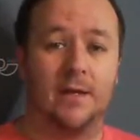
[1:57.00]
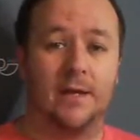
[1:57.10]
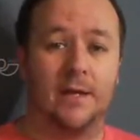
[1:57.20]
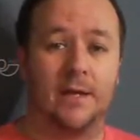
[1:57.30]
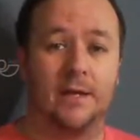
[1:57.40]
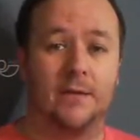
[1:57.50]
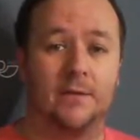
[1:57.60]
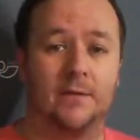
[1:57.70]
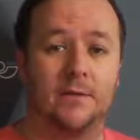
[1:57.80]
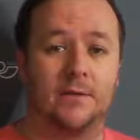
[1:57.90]

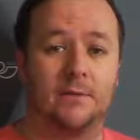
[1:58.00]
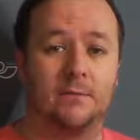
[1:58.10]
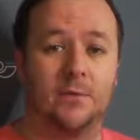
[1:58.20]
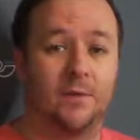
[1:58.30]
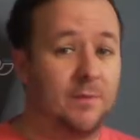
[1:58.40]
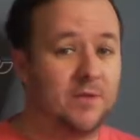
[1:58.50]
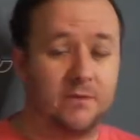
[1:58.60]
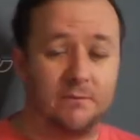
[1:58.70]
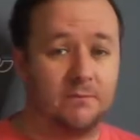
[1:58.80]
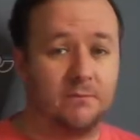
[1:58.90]
And
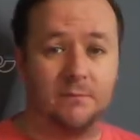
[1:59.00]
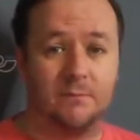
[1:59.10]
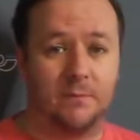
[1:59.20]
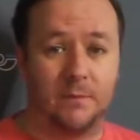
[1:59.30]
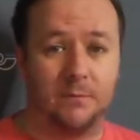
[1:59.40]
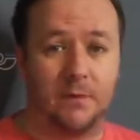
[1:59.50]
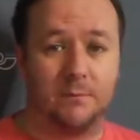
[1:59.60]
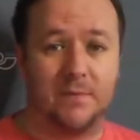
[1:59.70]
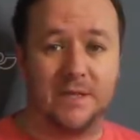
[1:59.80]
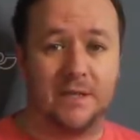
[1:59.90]
Northampton,
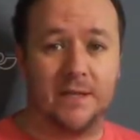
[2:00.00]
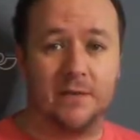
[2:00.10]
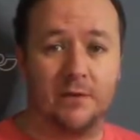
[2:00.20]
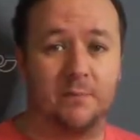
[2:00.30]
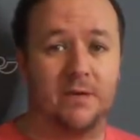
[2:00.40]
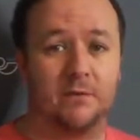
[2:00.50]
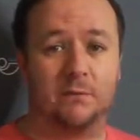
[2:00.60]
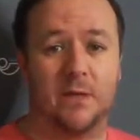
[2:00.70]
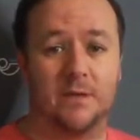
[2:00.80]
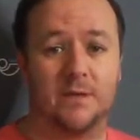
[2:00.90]
admittedly, they're in a bit of a
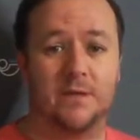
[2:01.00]
rut.